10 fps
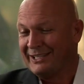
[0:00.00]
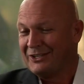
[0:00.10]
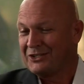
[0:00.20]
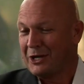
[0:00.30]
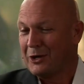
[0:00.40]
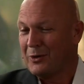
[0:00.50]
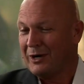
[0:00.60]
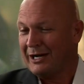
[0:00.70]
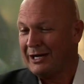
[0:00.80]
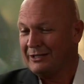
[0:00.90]

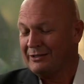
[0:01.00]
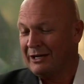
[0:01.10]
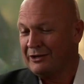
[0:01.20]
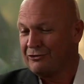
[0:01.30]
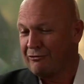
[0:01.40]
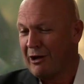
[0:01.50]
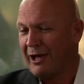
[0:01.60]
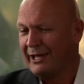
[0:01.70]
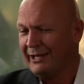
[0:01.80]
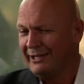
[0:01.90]
So I
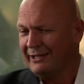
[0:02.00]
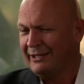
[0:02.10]
try